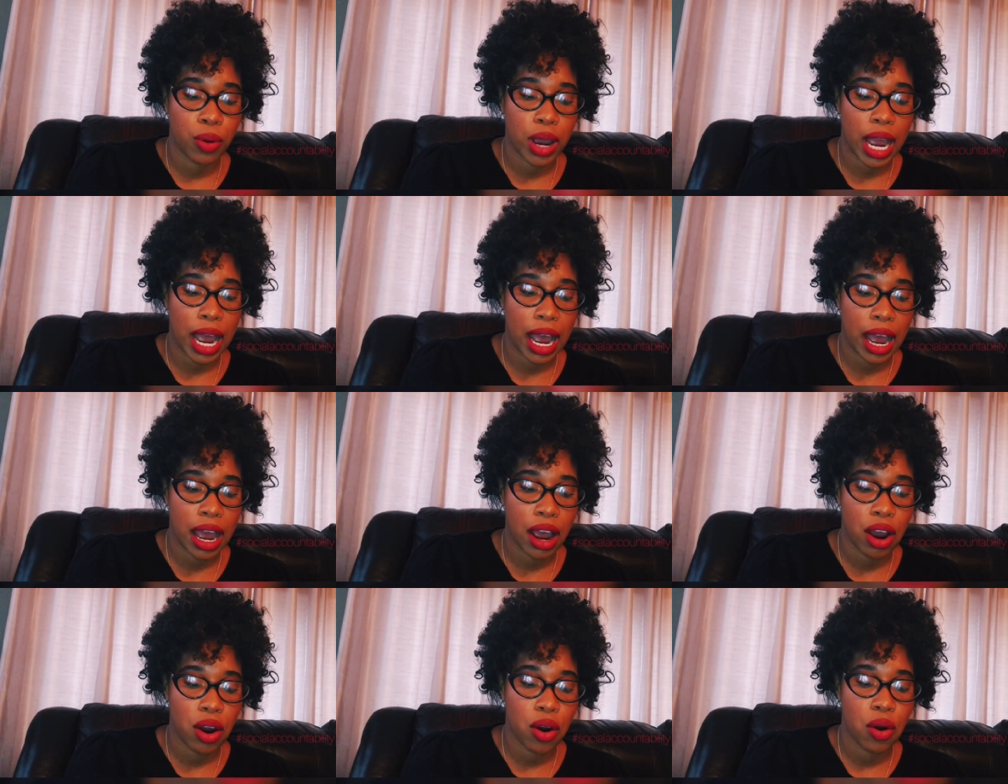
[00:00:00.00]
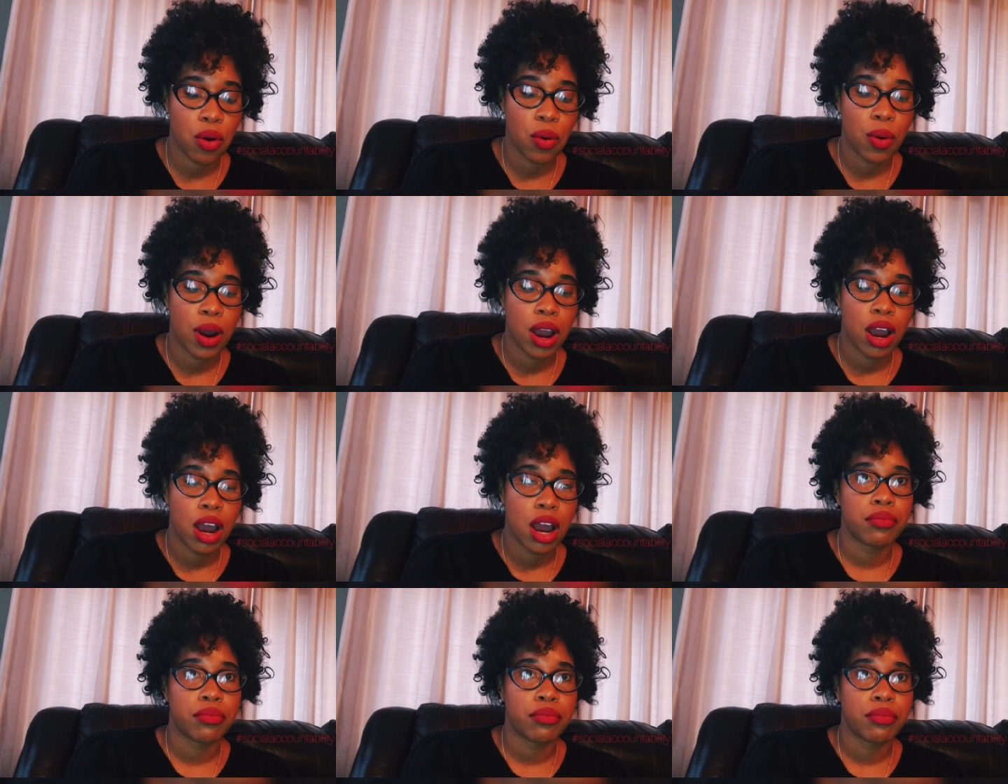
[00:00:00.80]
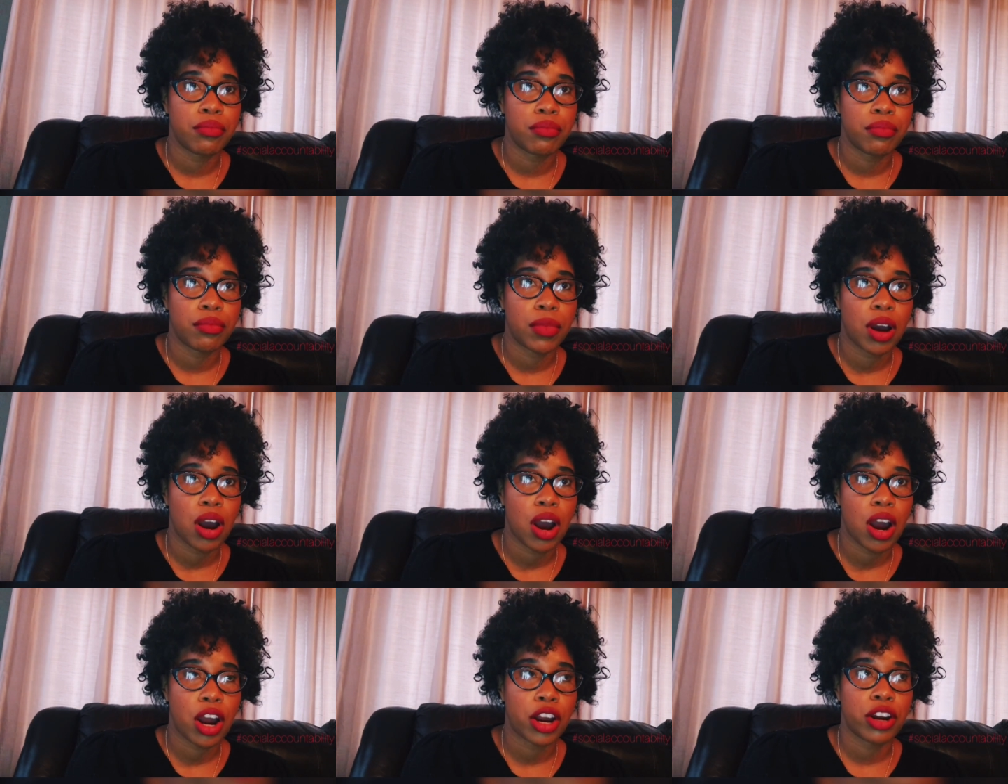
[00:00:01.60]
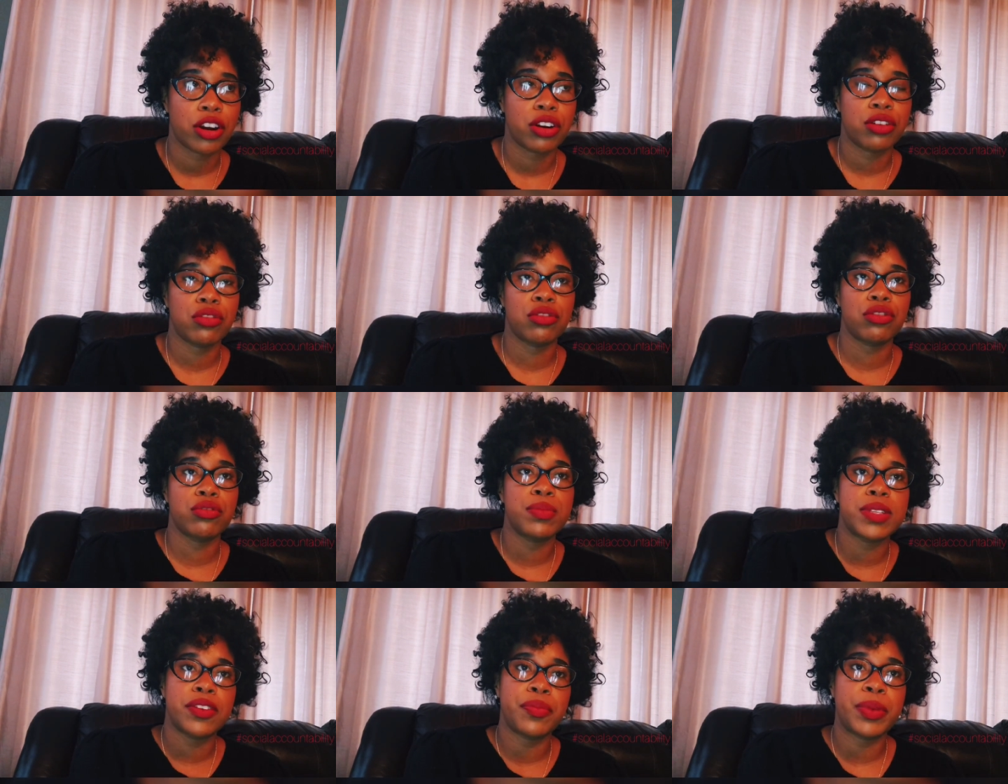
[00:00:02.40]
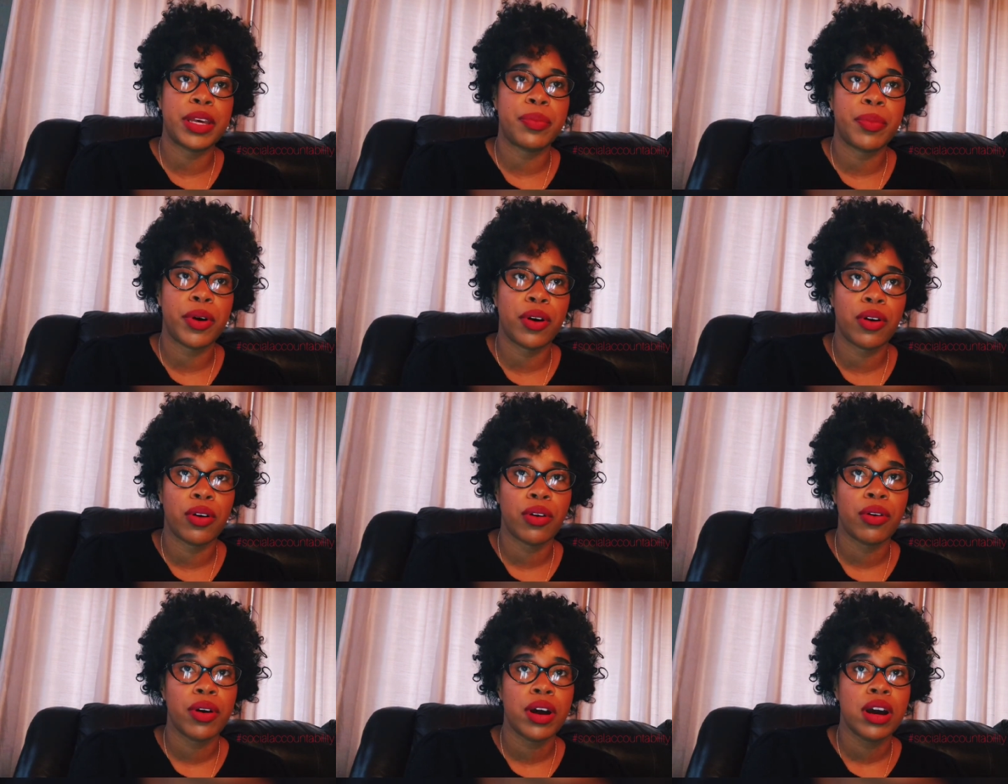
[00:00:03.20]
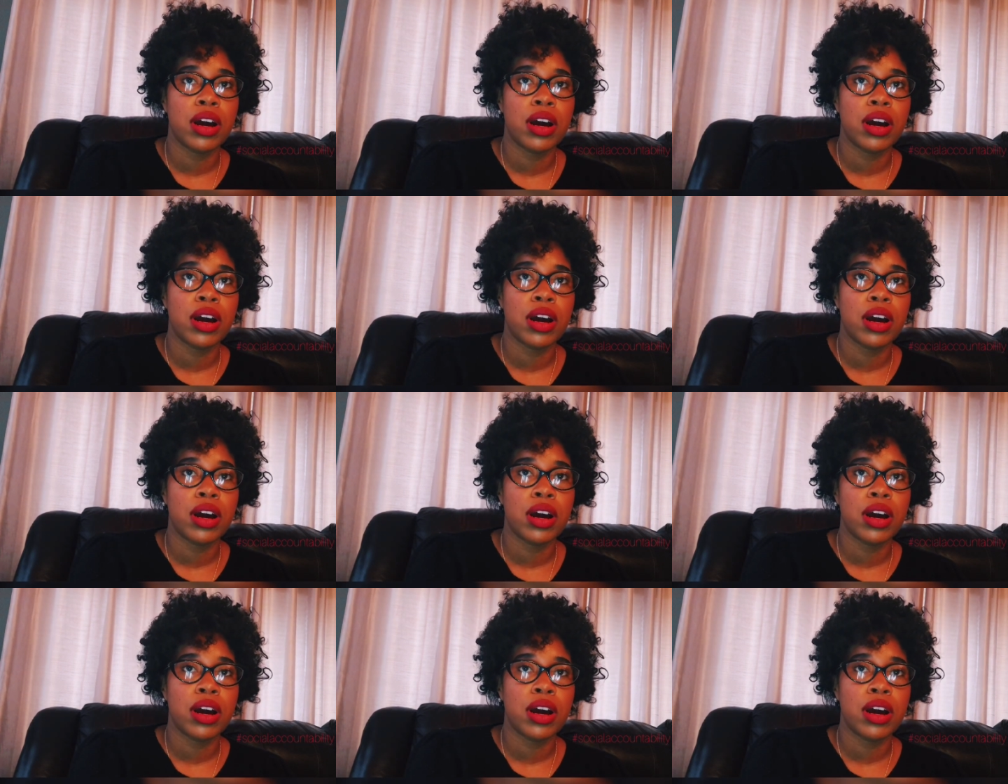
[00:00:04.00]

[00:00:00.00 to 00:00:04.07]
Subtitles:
How are groups of people